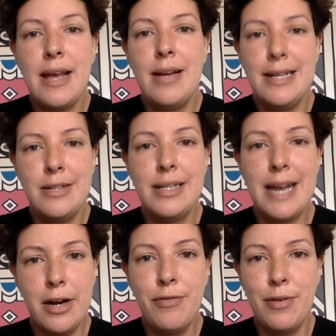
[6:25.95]
a little
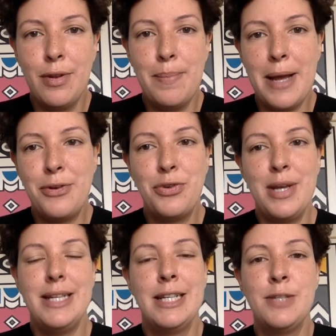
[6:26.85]
careful about
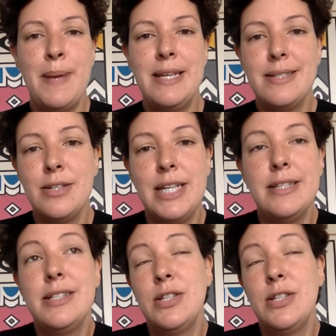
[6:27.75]
creating spaces.